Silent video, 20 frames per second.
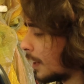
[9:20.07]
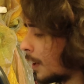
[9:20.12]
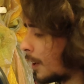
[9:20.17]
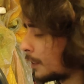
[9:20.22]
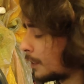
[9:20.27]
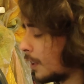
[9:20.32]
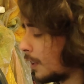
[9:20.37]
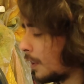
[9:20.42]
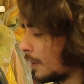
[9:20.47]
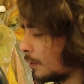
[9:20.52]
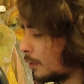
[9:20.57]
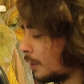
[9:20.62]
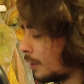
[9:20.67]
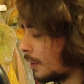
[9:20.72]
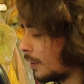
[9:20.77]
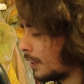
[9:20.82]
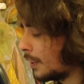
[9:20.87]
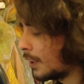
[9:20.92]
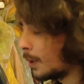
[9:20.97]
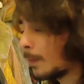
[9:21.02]
a nocturne
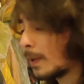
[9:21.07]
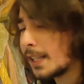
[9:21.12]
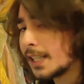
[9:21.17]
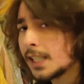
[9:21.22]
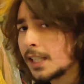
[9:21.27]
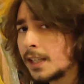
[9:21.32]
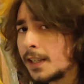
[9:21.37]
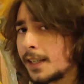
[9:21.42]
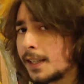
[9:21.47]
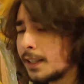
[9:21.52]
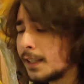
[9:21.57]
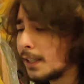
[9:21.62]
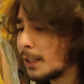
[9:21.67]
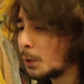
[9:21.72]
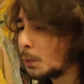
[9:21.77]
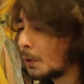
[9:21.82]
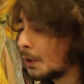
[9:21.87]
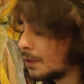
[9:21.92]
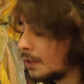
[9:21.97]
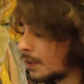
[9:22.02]
in the beginning.
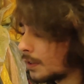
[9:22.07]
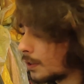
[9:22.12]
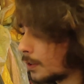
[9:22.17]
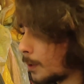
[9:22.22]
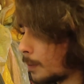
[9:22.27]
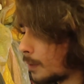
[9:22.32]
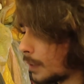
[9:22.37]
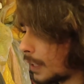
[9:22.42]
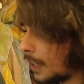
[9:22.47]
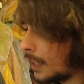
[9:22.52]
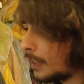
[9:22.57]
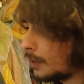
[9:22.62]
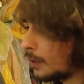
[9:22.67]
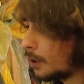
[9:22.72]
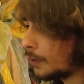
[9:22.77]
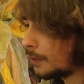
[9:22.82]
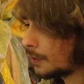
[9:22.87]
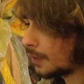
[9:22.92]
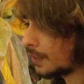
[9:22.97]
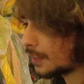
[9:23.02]
It was some kind
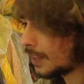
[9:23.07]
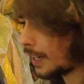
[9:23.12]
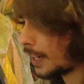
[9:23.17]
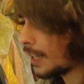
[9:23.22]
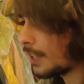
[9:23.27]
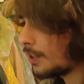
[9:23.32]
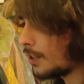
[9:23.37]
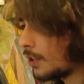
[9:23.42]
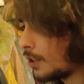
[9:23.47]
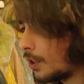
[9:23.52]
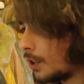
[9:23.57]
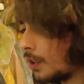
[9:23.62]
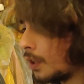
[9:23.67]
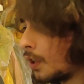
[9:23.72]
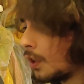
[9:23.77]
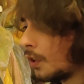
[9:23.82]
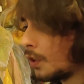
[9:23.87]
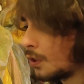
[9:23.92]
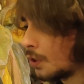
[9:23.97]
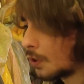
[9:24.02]
of strange
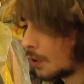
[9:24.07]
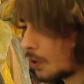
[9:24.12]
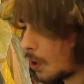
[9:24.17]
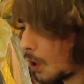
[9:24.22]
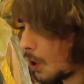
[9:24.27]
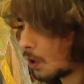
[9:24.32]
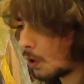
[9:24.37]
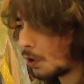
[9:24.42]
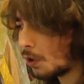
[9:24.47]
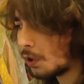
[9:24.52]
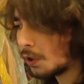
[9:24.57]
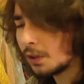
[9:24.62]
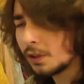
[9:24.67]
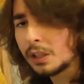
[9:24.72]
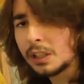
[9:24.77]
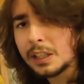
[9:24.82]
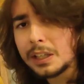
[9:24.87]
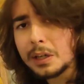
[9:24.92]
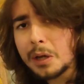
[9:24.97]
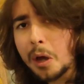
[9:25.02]
song
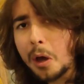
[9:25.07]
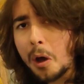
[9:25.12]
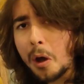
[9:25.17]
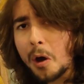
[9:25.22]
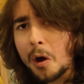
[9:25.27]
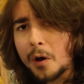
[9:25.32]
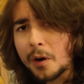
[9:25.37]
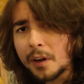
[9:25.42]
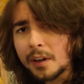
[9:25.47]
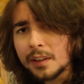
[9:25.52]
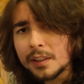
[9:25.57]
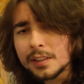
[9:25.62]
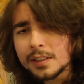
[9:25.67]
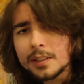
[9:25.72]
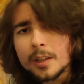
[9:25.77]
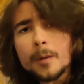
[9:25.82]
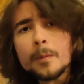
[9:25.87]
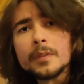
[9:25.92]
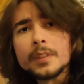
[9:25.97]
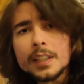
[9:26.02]
or
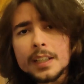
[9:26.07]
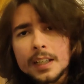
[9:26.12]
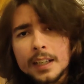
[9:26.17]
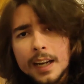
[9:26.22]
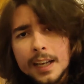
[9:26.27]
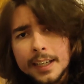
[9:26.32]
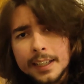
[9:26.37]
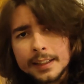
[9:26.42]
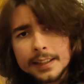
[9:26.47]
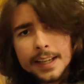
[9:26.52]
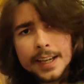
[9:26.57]
something like